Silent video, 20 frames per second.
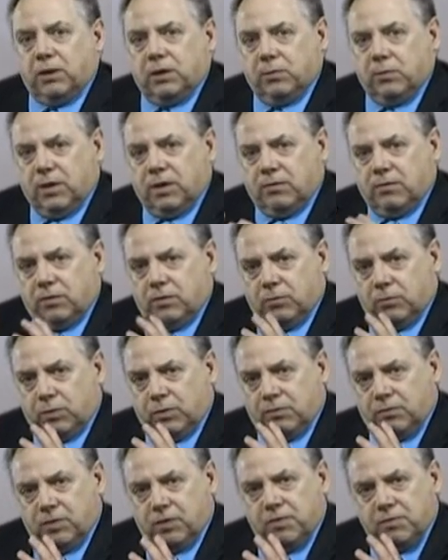
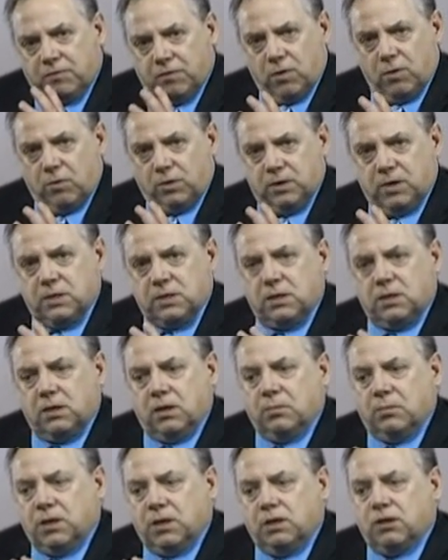We're very focused
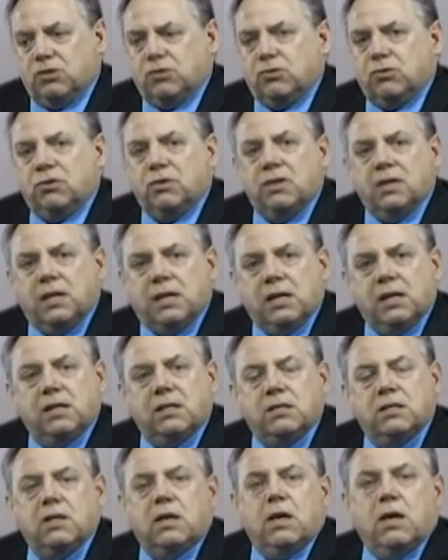on making sure
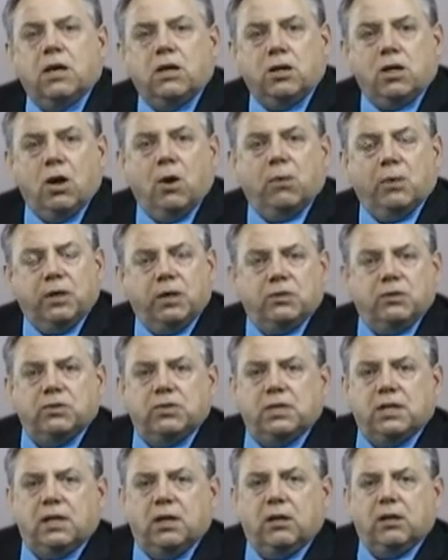kids know and
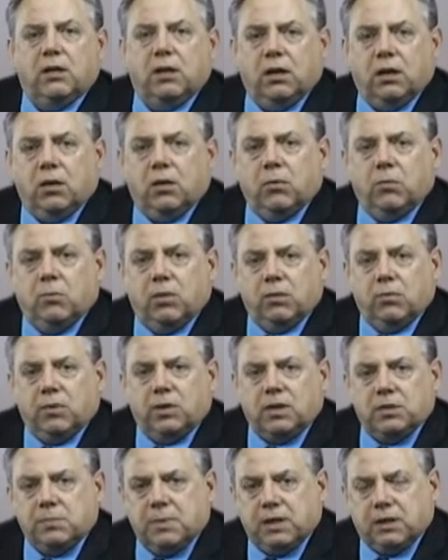understand what we
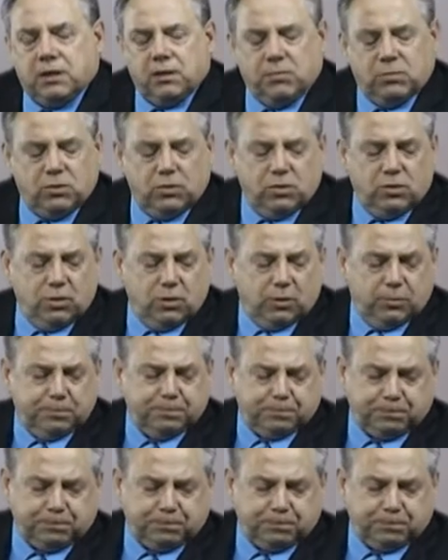expect them to do.